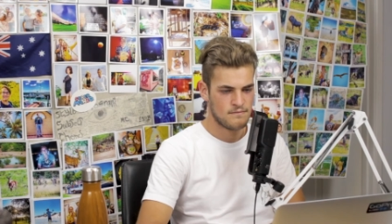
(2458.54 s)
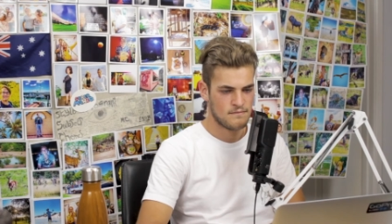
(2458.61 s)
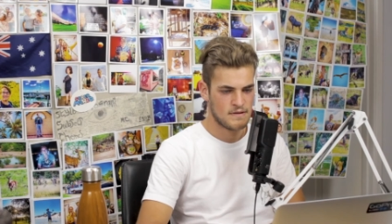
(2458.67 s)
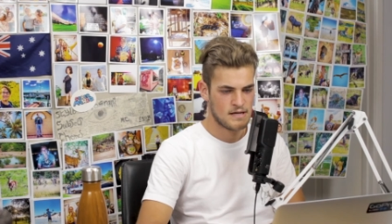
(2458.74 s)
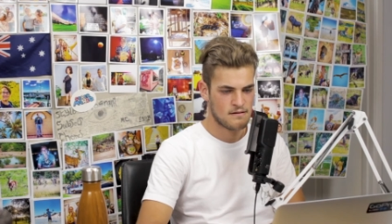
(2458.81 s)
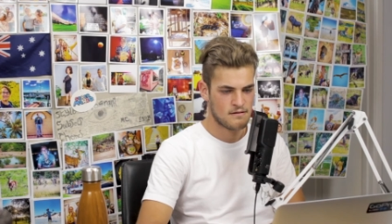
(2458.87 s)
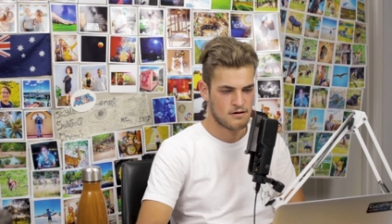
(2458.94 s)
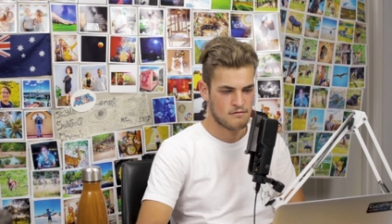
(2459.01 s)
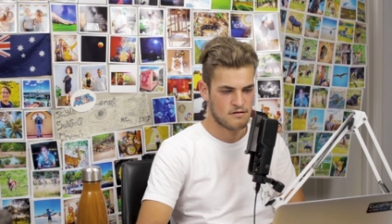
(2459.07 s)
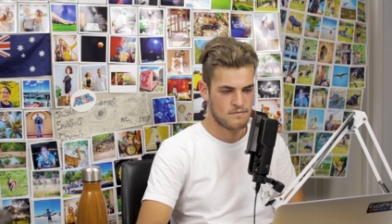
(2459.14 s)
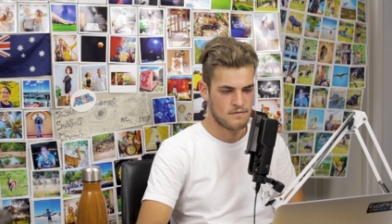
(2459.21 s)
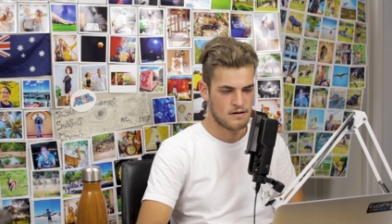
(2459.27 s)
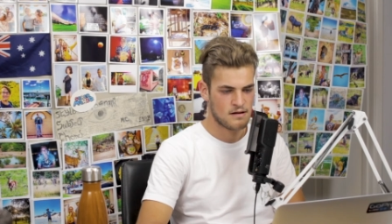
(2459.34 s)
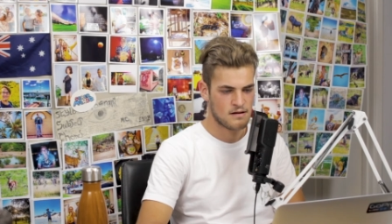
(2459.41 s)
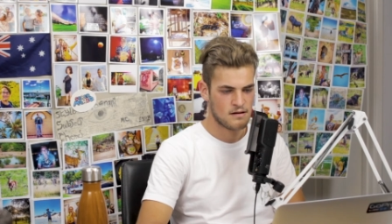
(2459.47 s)
Yeah, good old
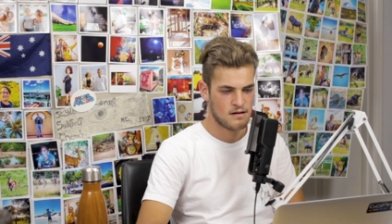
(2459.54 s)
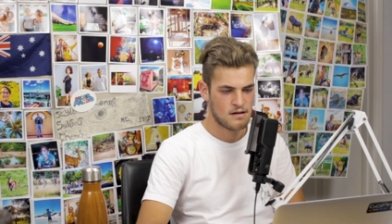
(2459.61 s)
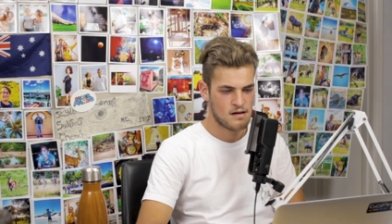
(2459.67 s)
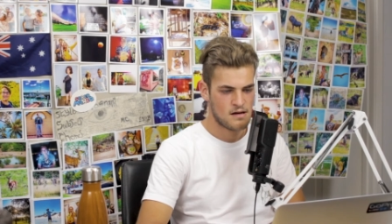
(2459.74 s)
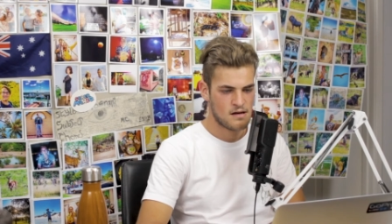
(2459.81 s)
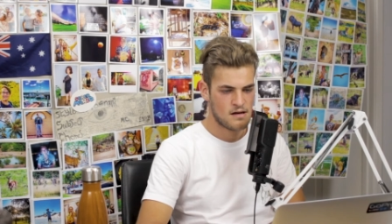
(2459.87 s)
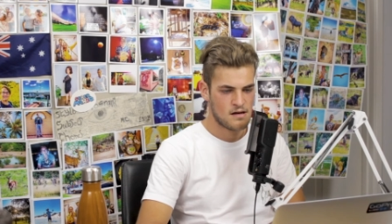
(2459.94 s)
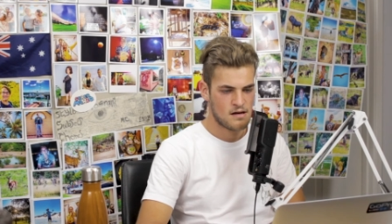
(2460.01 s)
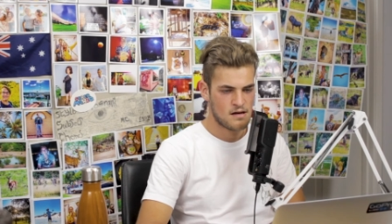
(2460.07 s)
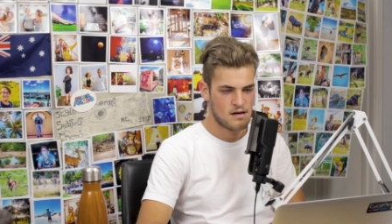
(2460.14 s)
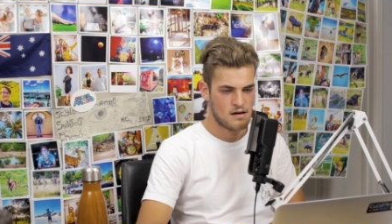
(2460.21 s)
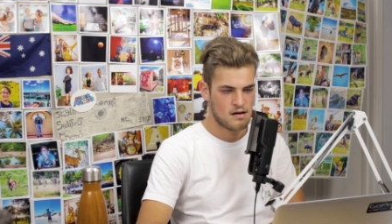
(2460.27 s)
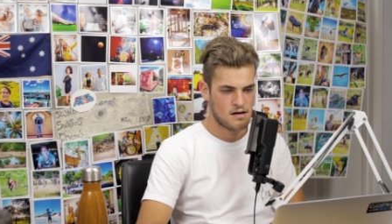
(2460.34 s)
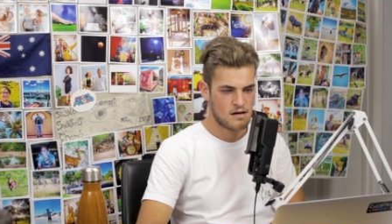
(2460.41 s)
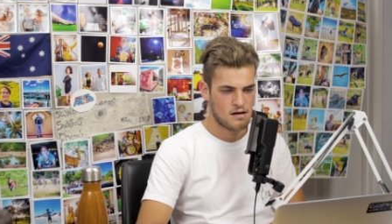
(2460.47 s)
Spike.
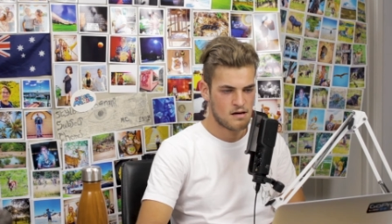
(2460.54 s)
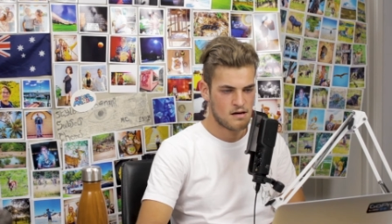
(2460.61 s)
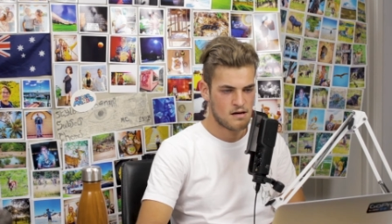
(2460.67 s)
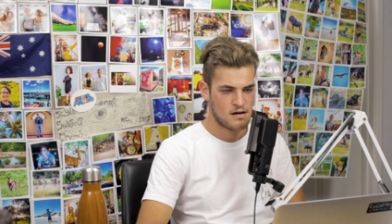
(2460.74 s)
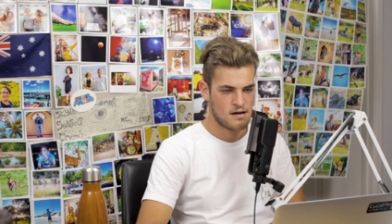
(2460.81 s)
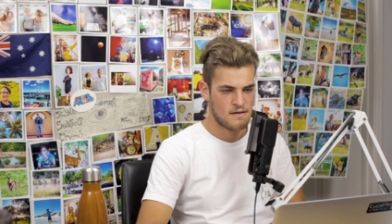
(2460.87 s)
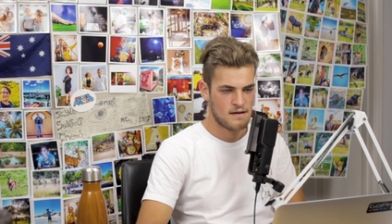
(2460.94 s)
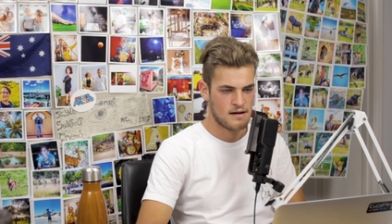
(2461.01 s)
And then